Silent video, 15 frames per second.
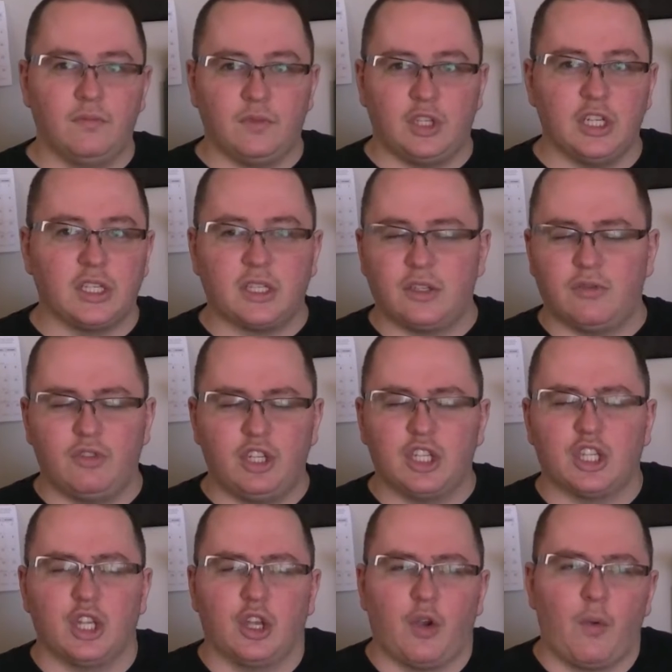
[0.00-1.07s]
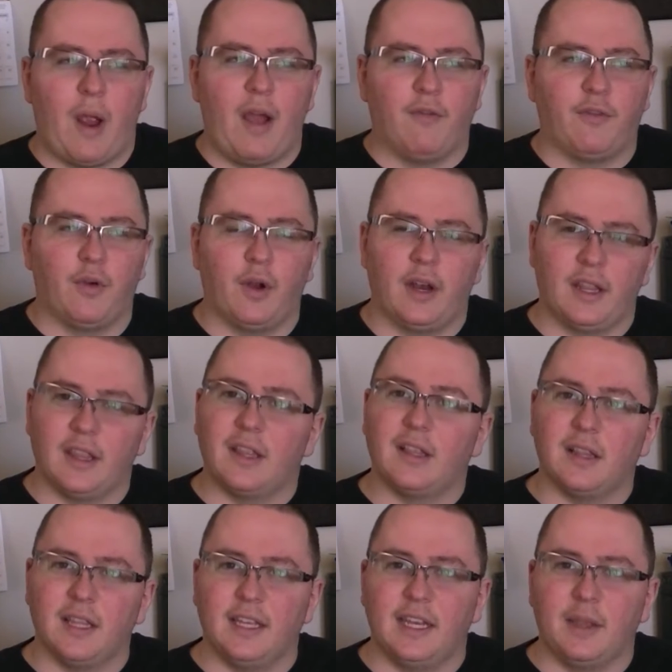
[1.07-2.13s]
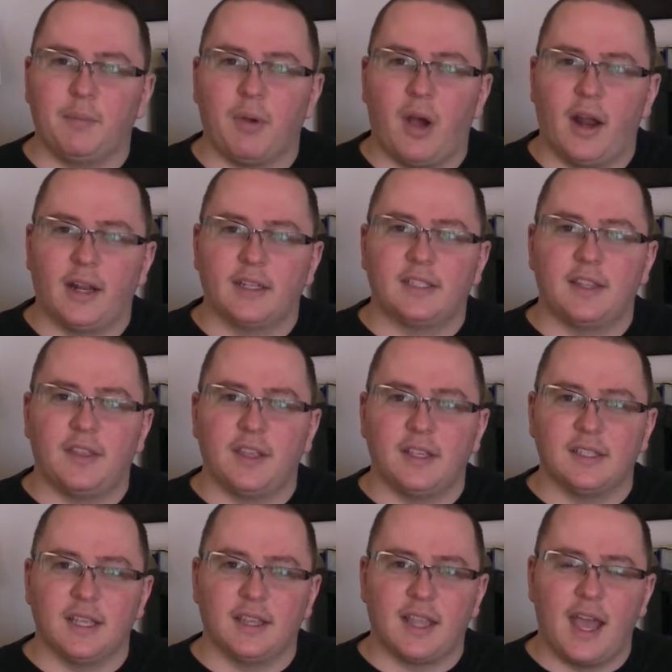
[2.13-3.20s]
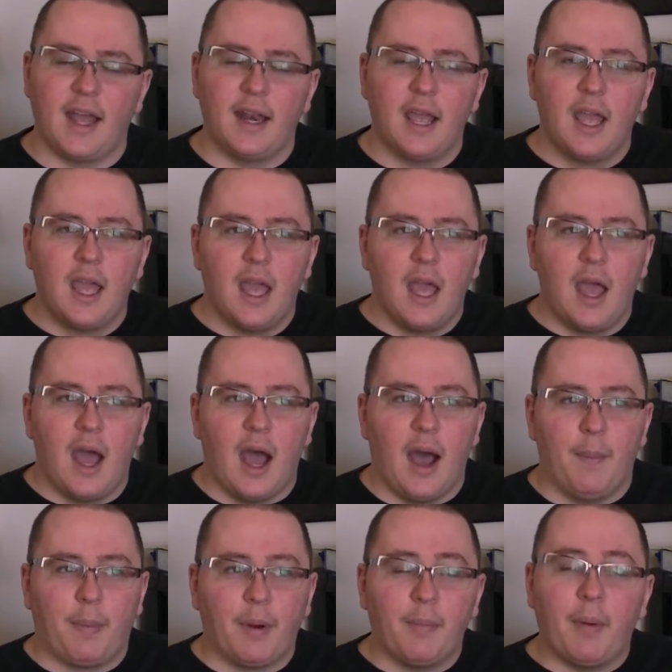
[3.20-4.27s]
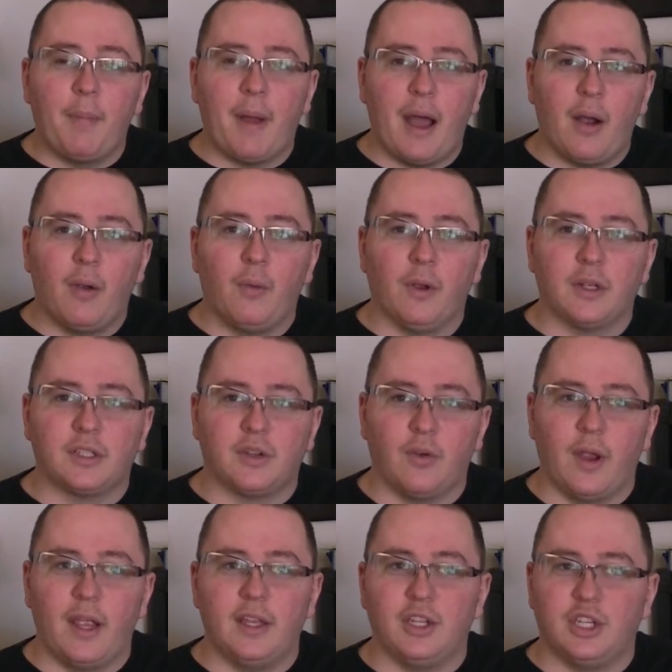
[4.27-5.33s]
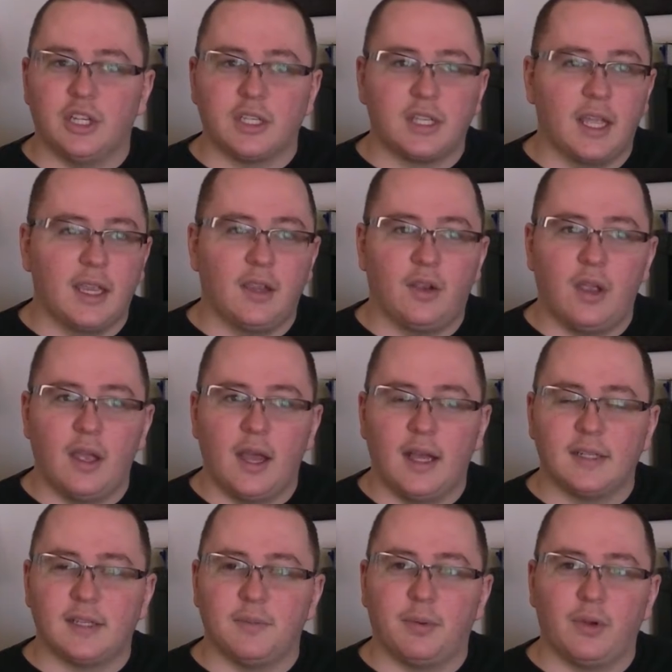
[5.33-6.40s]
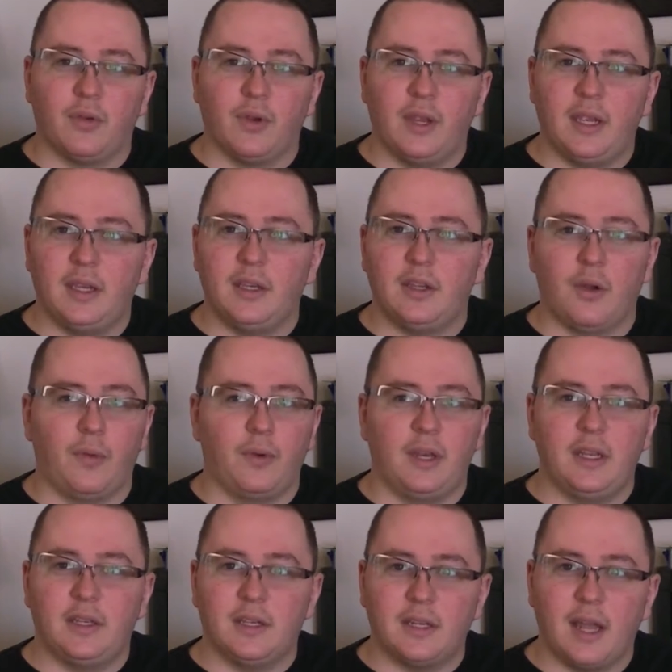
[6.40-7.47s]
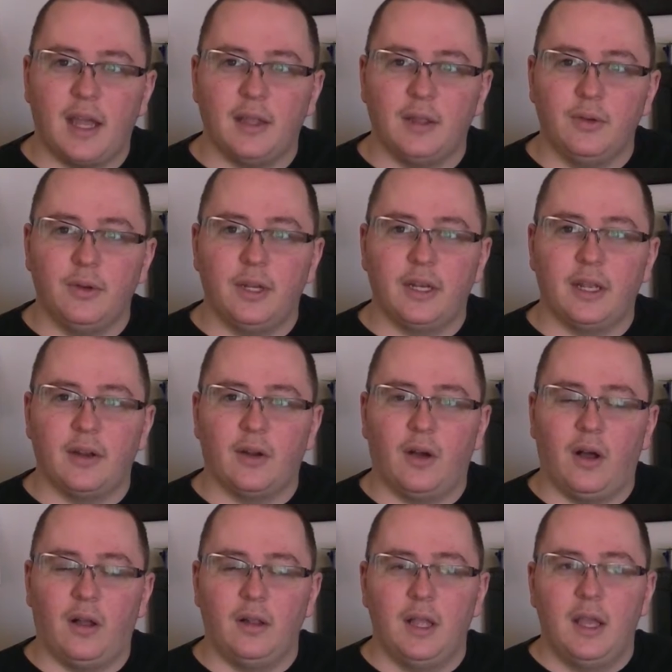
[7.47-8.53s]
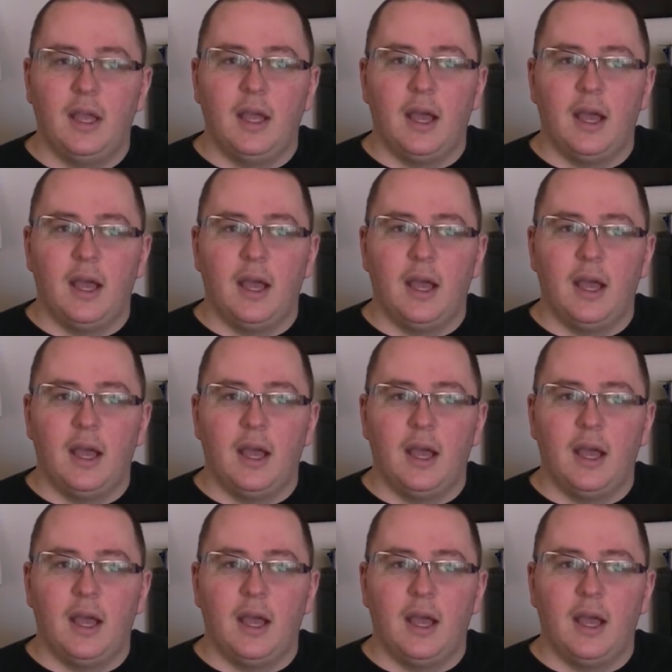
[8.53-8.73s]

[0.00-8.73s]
just look around for it in cleaning products and things like that. Purple Power works great, just like Simple Green. Don't need to dilute it at all.